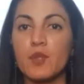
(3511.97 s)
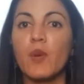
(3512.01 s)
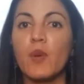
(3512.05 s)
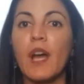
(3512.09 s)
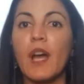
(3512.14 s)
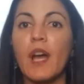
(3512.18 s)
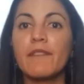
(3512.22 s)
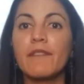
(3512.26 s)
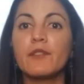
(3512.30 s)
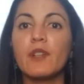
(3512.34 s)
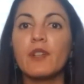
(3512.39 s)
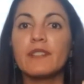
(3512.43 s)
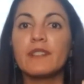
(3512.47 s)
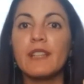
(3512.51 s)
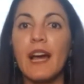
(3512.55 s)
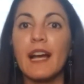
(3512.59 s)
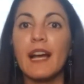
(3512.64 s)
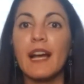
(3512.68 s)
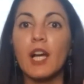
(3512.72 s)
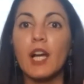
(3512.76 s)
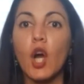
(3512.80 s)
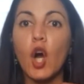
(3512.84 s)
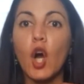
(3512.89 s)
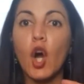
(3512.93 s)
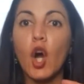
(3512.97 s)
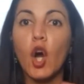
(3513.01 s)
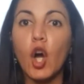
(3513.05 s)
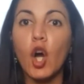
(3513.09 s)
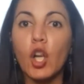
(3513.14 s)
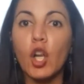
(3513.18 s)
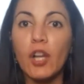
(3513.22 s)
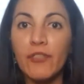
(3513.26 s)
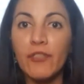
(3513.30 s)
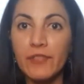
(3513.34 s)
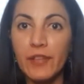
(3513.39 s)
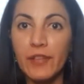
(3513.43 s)
We have to attack
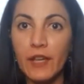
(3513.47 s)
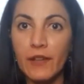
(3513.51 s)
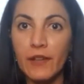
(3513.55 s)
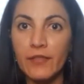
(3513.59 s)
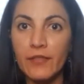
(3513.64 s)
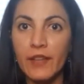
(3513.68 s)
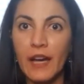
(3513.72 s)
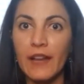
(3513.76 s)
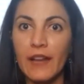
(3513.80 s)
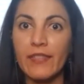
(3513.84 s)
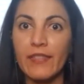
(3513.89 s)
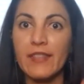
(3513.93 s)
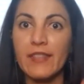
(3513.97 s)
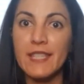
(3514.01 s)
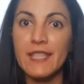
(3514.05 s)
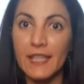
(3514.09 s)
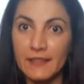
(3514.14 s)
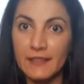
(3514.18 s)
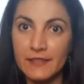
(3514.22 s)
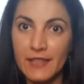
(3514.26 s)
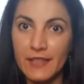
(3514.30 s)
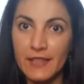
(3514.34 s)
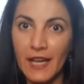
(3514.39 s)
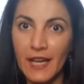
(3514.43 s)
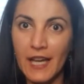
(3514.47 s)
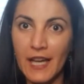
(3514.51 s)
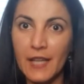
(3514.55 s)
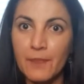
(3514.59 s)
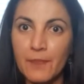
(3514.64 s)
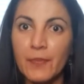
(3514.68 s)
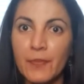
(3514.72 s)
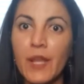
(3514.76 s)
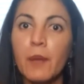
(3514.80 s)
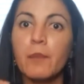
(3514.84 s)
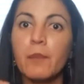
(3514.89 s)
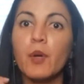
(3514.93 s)
all of them at the same
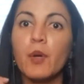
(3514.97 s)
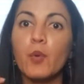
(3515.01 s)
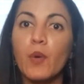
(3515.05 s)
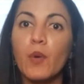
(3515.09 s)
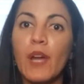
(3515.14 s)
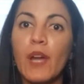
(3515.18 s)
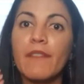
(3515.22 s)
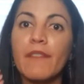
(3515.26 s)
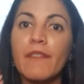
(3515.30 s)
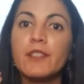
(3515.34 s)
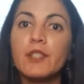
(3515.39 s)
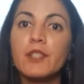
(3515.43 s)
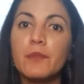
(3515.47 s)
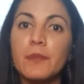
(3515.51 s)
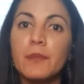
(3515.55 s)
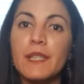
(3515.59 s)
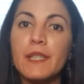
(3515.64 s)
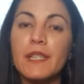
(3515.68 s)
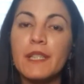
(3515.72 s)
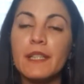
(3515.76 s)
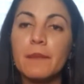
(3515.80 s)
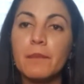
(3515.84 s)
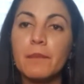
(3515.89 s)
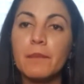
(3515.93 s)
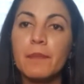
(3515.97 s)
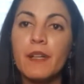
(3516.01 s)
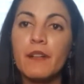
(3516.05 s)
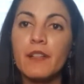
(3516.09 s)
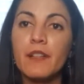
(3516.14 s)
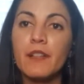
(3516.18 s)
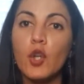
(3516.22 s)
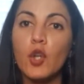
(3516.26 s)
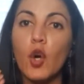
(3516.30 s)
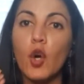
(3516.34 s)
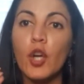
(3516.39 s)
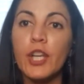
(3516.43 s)
time, but we have to be
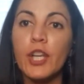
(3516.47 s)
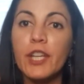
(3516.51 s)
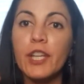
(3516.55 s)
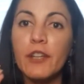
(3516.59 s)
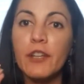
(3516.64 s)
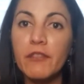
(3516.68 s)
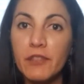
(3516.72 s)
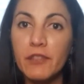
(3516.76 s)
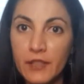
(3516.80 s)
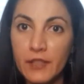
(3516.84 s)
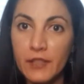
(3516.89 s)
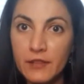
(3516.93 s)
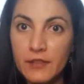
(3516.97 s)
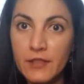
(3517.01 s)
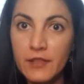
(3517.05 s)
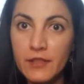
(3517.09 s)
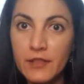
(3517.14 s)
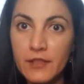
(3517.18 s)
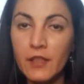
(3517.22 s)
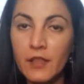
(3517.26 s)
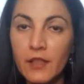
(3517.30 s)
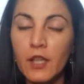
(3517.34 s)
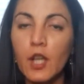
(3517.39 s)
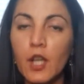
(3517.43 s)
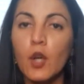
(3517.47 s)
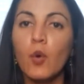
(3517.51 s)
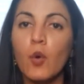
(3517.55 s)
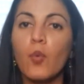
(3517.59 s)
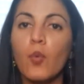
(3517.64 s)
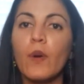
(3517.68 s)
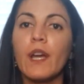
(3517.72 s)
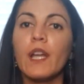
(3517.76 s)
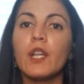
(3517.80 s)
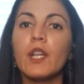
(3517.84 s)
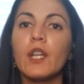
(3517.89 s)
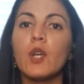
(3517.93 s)
very coherent
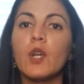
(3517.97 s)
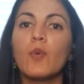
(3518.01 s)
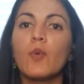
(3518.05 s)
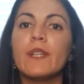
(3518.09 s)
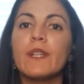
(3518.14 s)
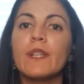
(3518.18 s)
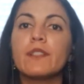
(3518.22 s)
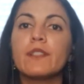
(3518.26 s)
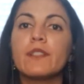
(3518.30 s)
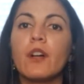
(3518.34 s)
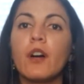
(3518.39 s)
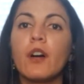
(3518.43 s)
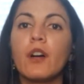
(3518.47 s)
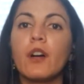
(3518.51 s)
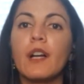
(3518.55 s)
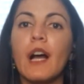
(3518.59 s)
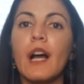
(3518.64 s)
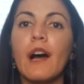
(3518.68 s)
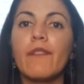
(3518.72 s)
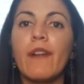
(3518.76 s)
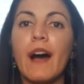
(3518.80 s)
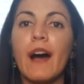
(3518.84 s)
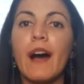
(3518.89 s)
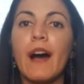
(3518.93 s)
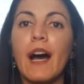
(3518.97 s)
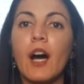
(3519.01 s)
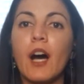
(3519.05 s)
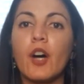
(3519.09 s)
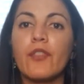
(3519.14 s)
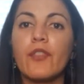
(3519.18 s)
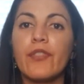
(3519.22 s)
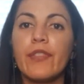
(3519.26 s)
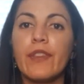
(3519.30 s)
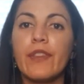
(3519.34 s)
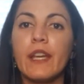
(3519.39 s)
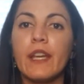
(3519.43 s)
when we talk
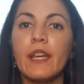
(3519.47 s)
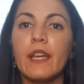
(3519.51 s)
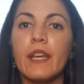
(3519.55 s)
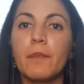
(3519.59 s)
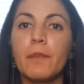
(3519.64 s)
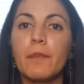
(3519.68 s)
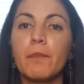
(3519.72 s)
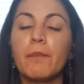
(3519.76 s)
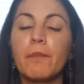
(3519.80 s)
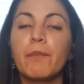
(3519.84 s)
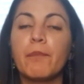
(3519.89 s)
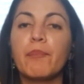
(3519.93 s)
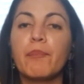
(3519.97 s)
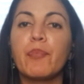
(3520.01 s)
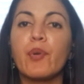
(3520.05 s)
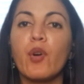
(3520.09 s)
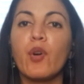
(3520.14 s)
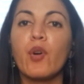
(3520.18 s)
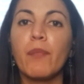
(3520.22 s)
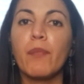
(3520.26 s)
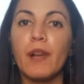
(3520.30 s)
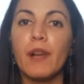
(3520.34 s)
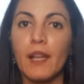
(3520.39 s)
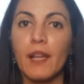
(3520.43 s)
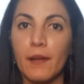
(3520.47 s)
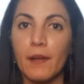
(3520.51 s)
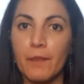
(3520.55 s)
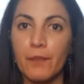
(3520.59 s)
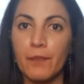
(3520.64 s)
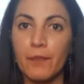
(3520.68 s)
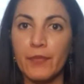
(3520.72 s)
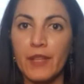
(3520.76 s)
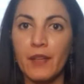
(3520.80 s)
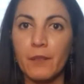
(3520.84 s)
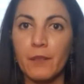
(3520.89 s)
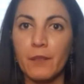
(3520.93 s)
about the problem,
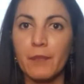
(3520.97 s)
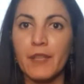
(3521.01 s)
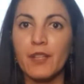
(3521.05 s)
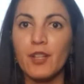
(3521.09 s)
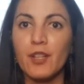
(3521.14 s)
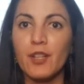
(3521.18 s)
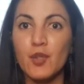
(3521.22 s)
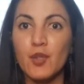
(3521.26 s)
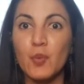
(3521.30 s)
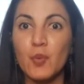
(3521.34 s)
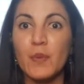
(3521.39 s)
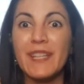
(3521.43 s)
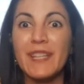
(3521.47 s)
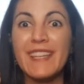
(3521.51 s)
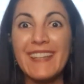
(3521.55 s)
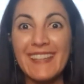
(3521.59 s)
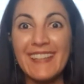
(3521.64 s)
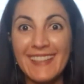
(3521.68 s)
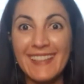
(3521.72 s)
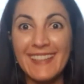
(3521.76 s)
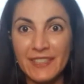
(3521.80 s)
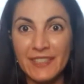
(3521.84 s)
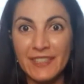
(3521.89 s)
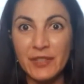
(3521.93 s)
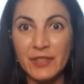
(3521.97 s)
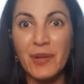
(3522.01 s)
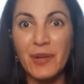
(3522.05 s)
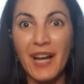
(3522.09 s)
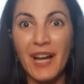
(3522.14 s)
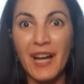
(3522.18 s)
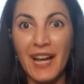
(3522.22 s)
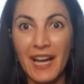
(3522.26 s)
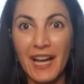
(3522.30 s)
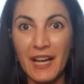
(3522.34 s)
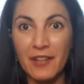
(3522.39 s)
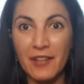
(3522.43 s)
because we need to
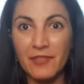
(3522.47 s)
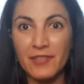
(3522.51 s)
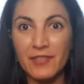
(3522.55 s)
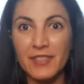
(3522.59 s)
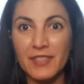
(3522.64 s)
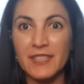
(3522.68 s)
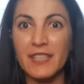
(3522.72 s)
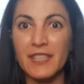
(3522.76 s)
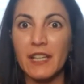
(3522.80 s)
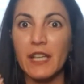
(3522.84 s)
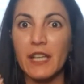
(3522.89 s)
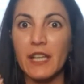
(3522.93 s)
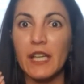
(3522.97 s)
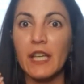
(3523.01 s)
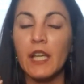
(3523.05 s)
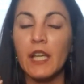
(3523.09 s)
have the